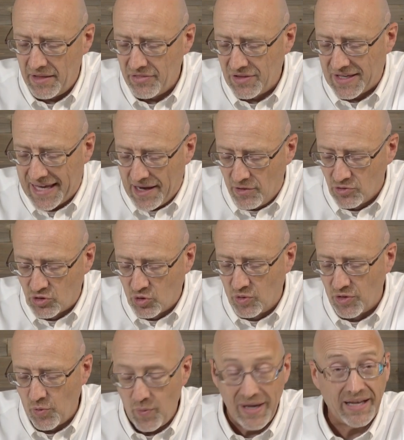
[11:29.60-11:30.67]
The
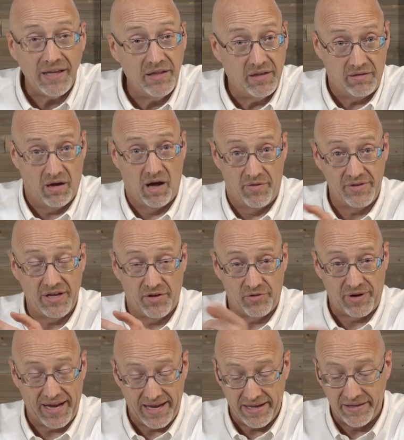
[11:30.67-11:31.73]
counsel of the wicked, on the
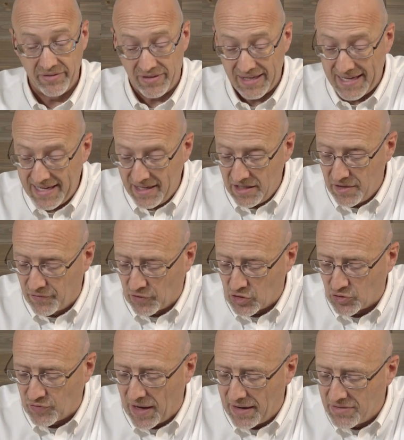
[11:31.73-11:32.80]
other hand, the end of
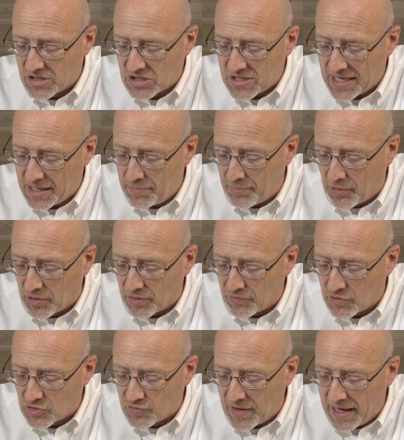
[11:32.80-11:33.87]
verse 5, the second part of
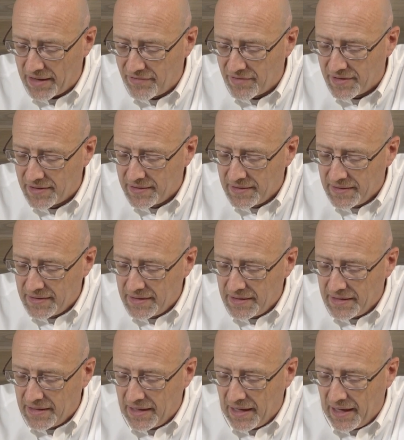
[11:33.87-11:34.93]
verse 5,
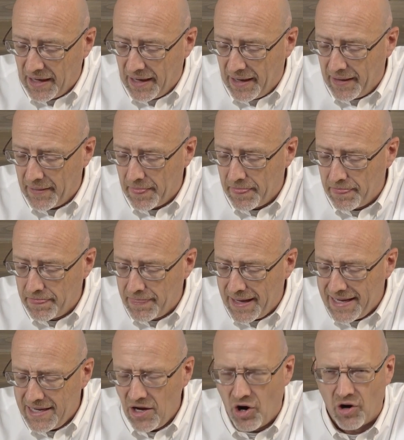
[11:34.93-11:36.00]

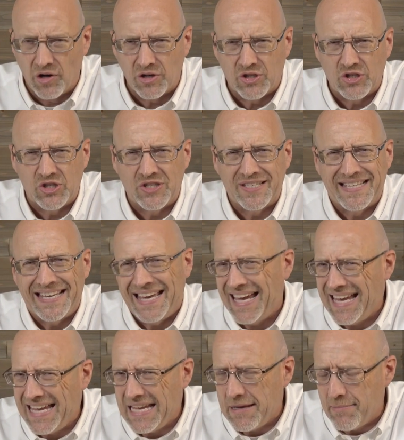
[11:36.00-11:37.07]
they are
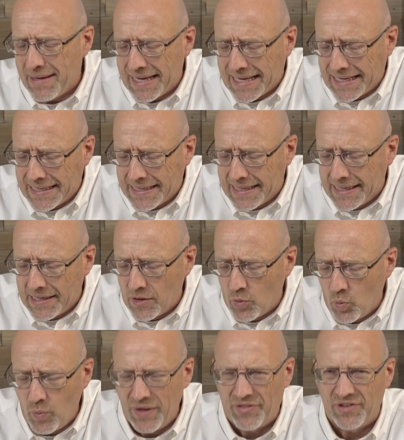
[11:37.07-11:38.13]
scheming
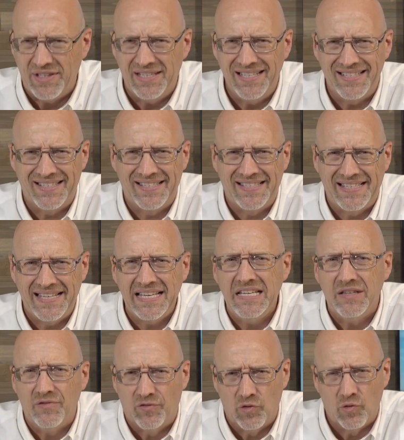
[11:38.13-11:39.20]
with
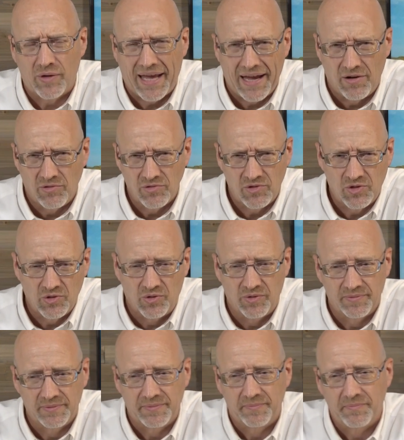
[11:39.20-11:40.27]
deceitful
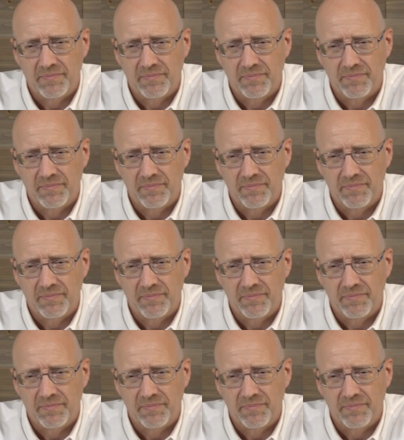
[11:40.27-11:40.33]
counsel.